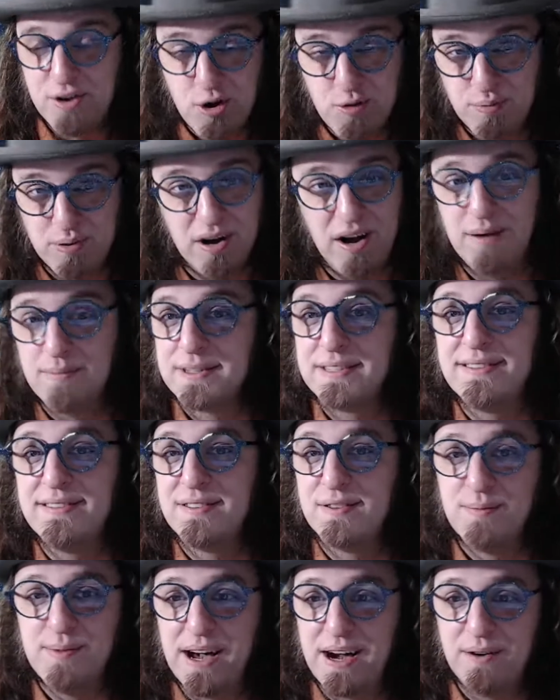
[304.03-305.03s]
no
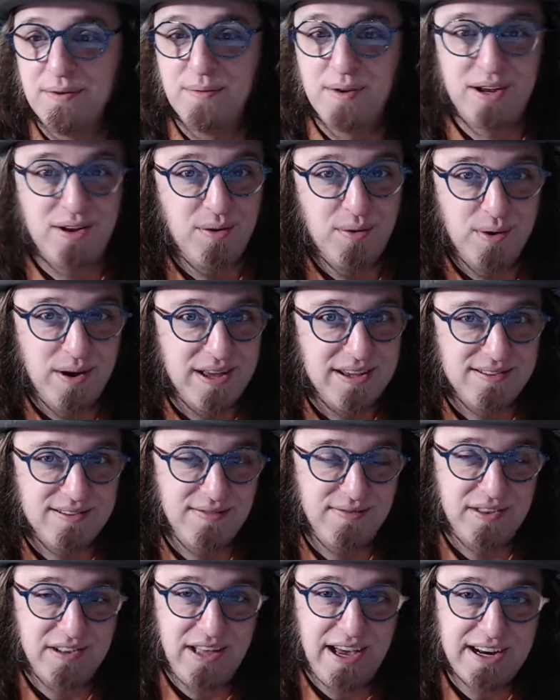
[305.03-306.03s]
promises about recordings
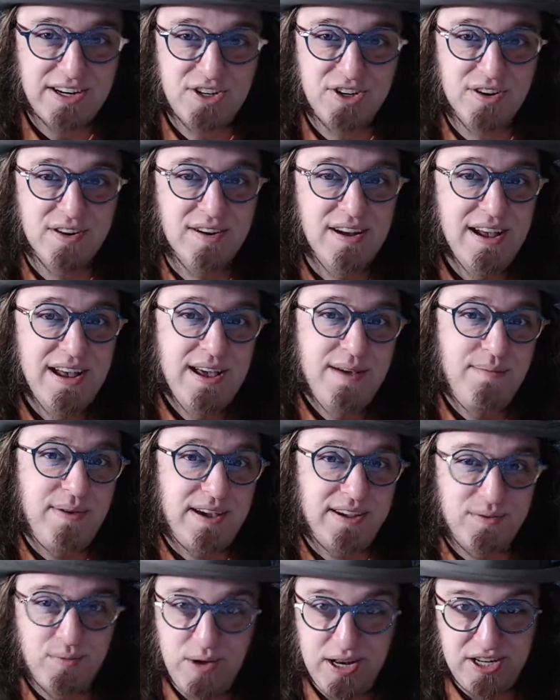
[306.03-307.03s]
of the lecture
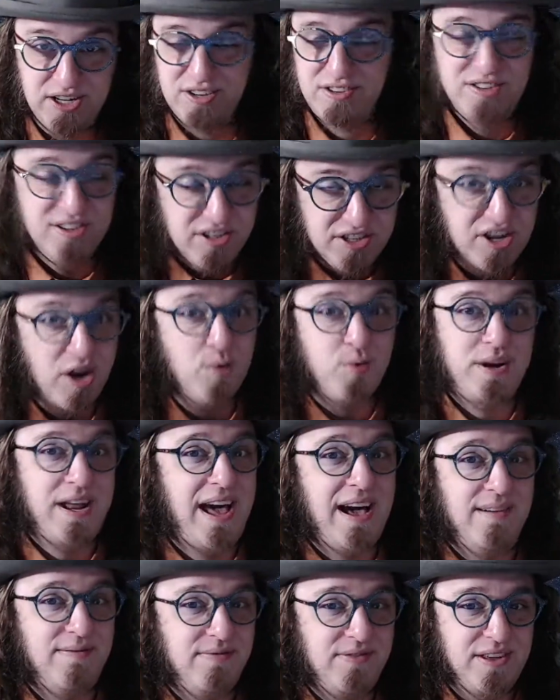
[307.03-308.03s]
because we just don't
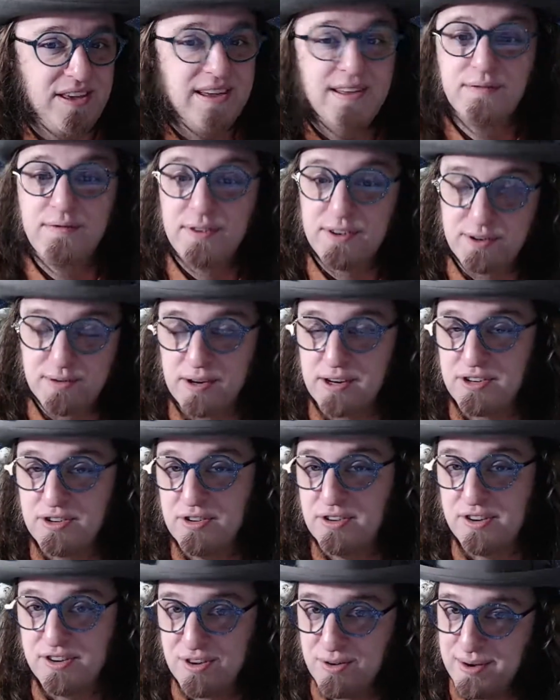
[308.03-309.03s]
have the
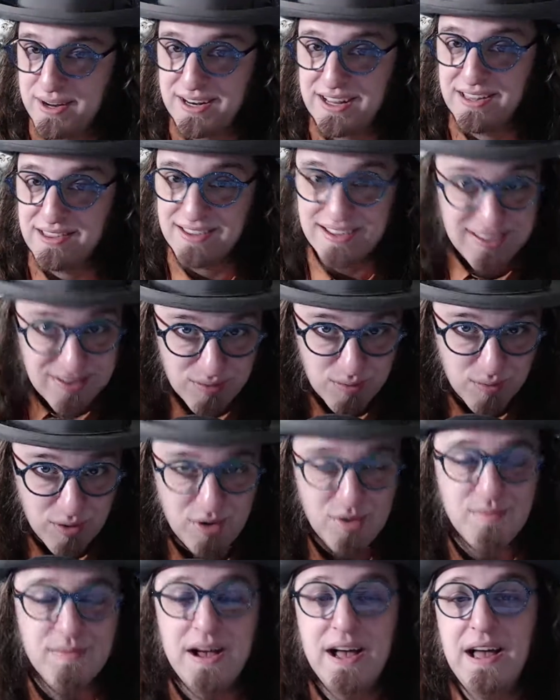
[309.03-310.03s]
infrastructure to do it in this
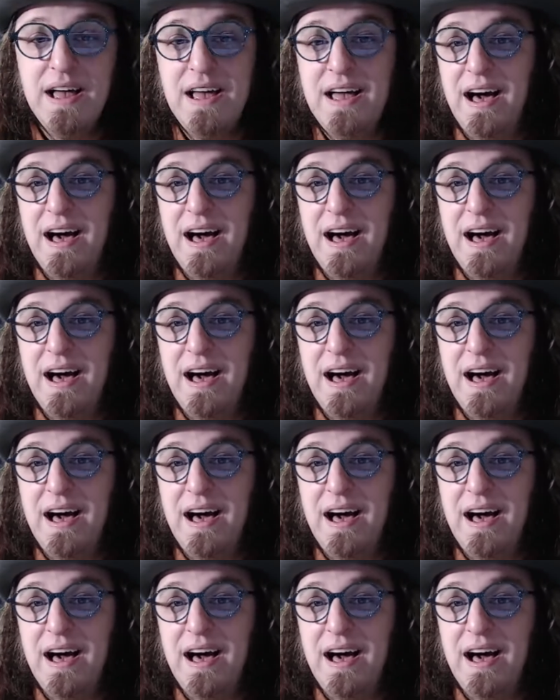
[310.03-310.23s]
room.